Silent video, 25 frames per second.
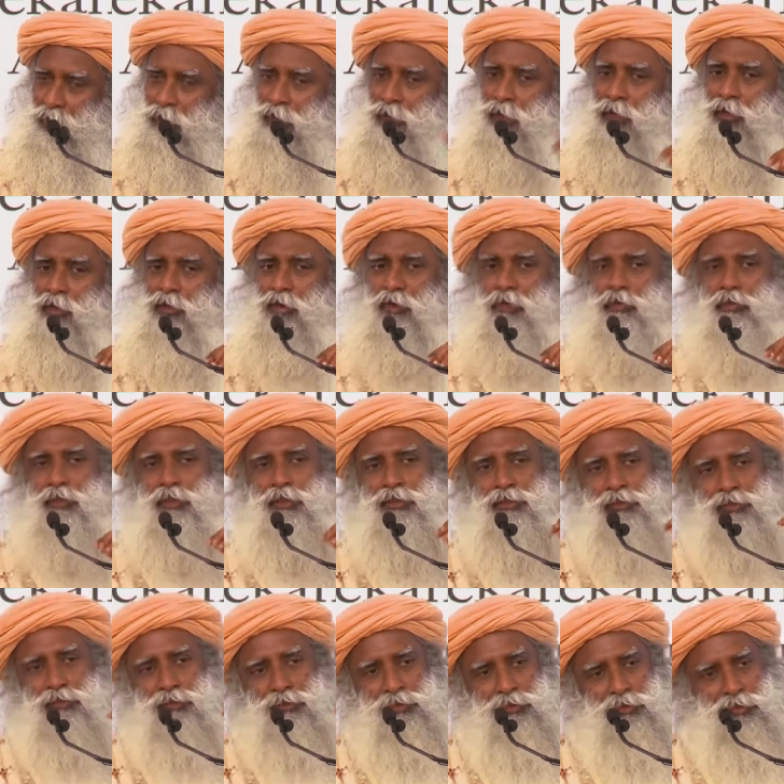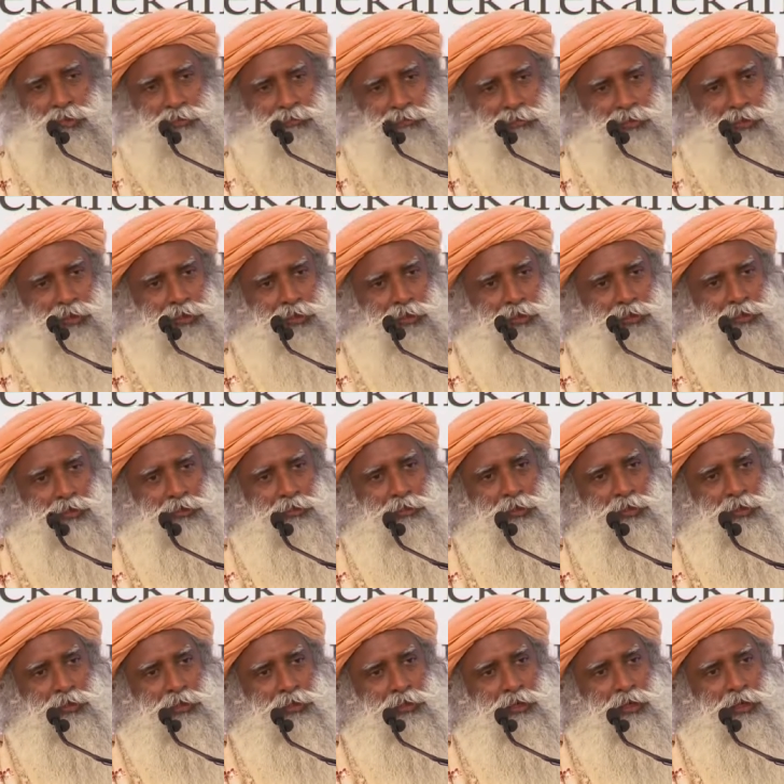they're always using the word
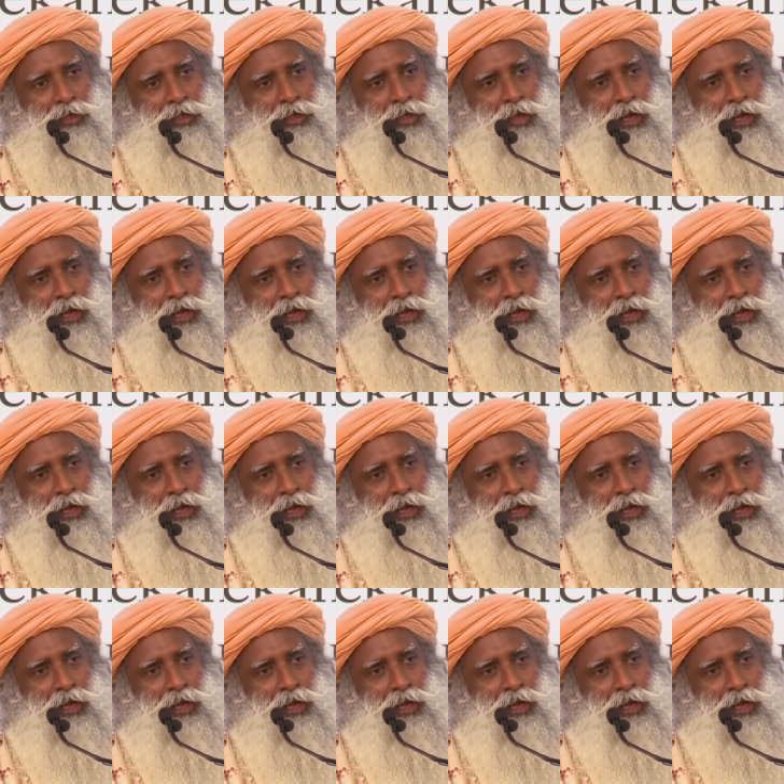human